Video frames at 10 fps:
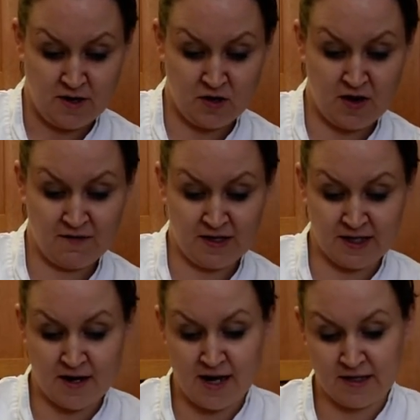You have
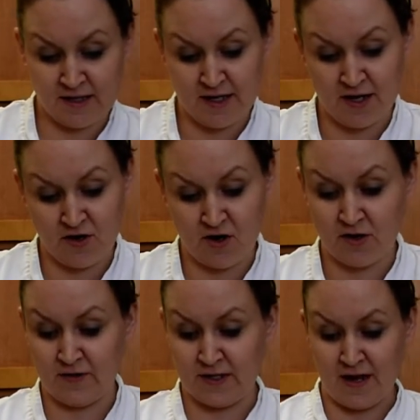this nice,
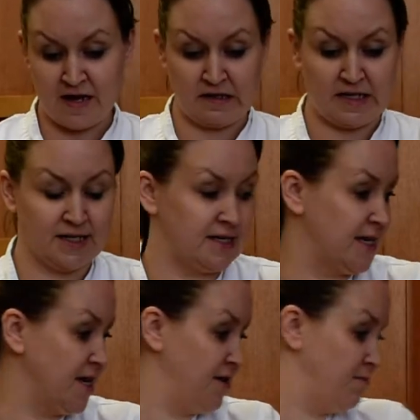tender, slightly
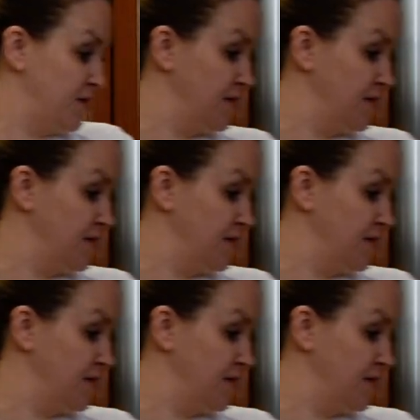steamed